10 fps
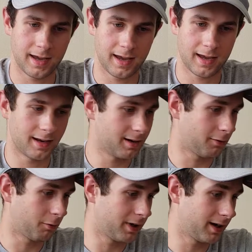
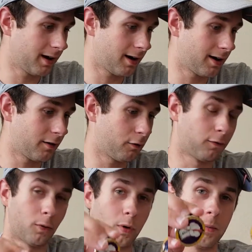And we got
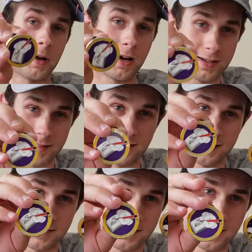4
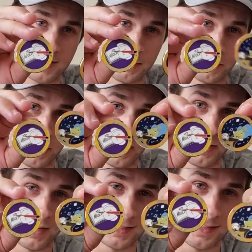boxes that
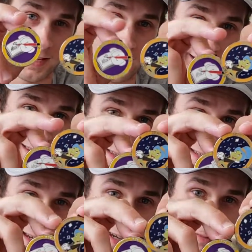were exactly the
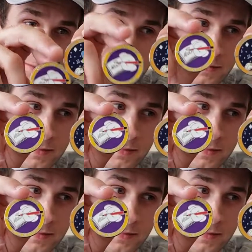same.